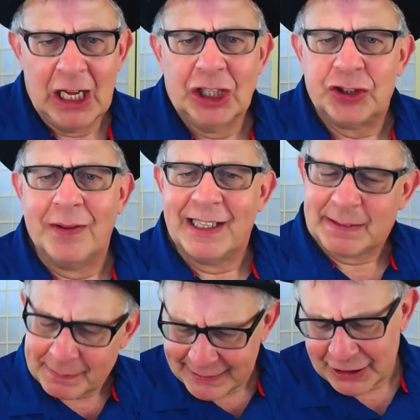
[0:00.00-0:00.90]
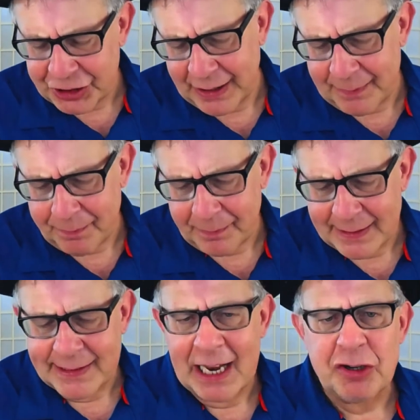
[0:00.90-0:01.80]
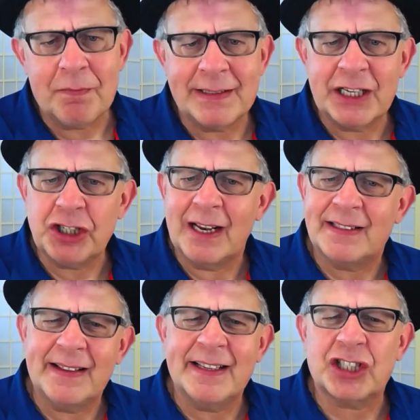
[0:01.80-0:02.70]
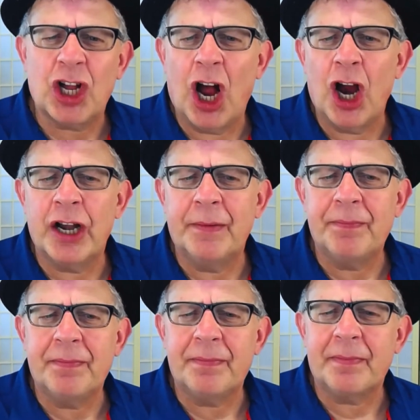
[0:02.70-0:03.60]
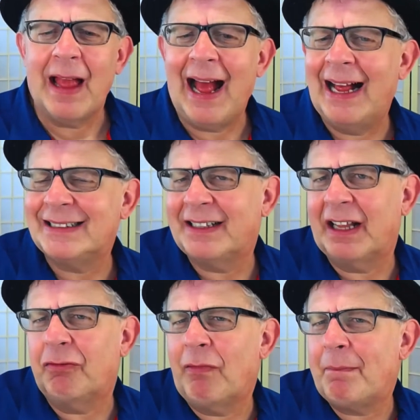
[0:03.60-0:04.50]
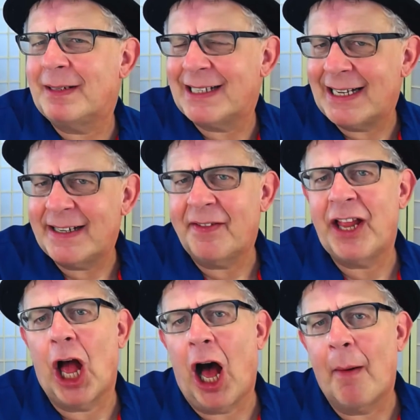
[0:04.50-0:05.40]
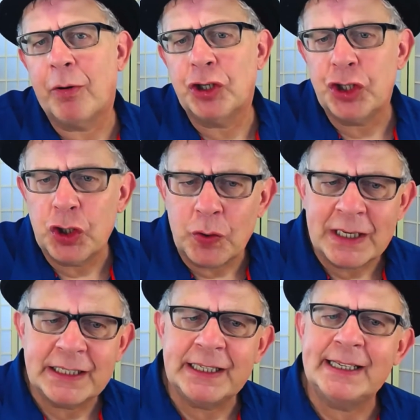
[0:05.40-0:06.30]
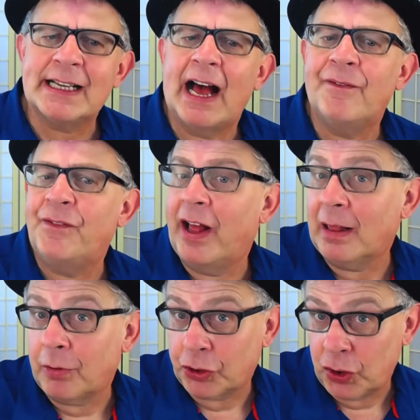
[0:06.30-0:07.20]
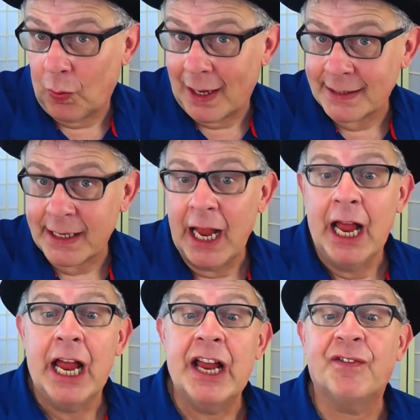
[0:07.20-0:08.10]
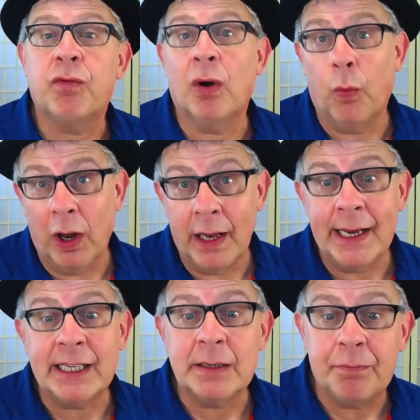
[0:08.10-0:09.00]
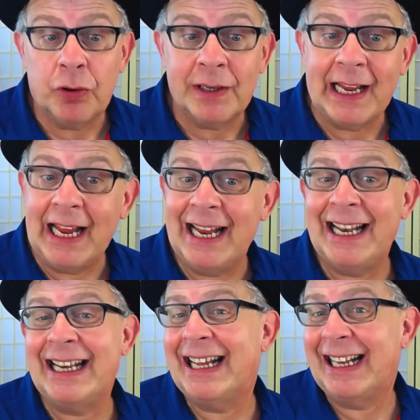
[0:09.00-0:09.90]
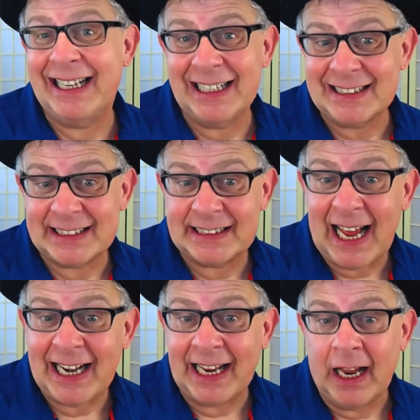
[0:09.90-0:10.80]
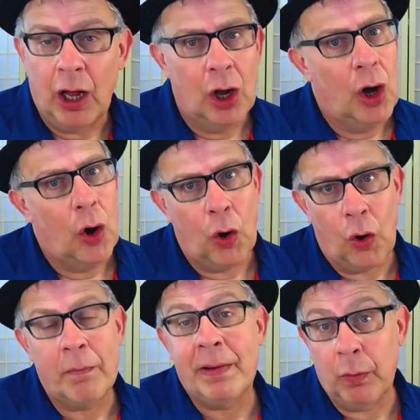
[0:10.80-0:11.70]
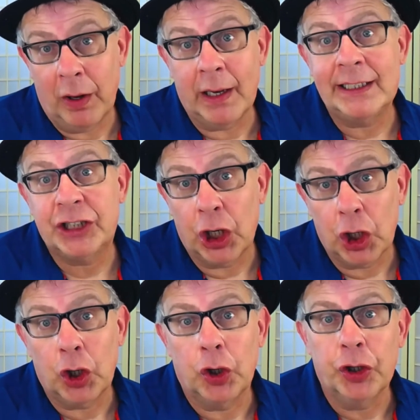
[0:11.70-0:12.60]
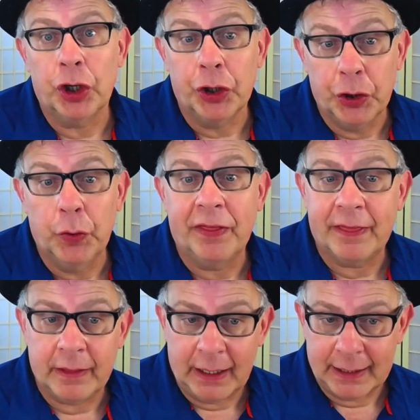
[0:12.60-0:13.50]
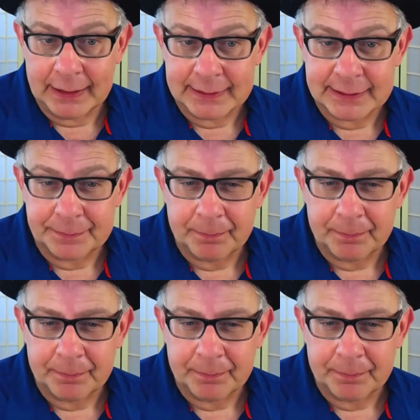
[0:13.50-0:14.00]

So in this position, the center position, I see this card as representing the opportunities available to us if we're willing to put in a little study or be willing to learn new things.